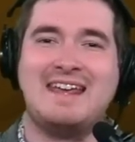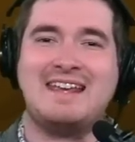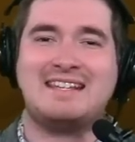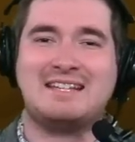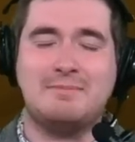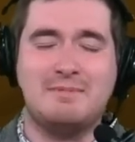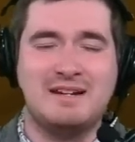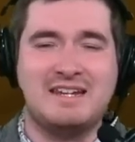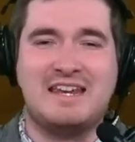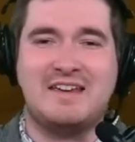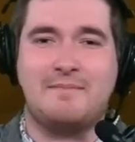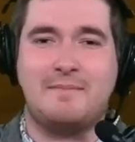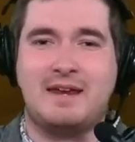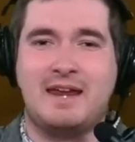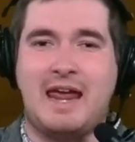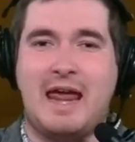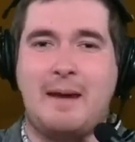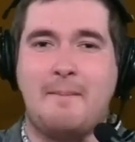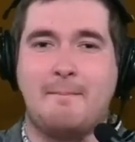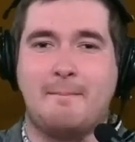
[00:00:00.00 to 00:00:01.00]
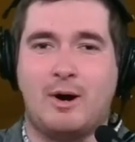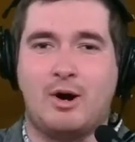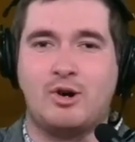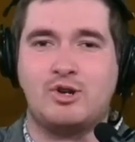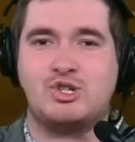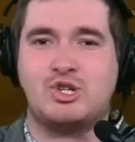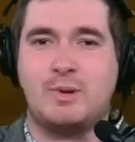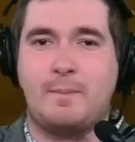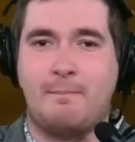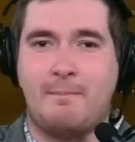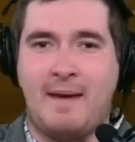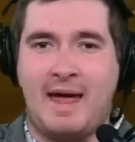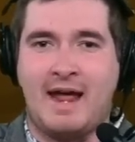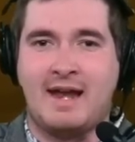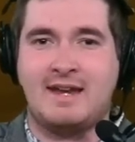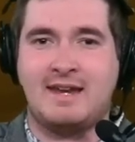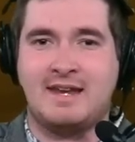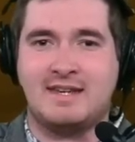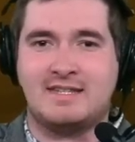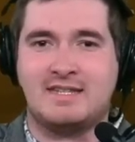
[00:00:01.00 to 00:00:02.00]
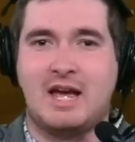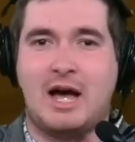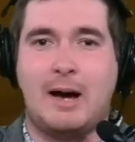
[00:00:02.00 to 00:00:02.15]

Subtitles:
Someone give me a March Madness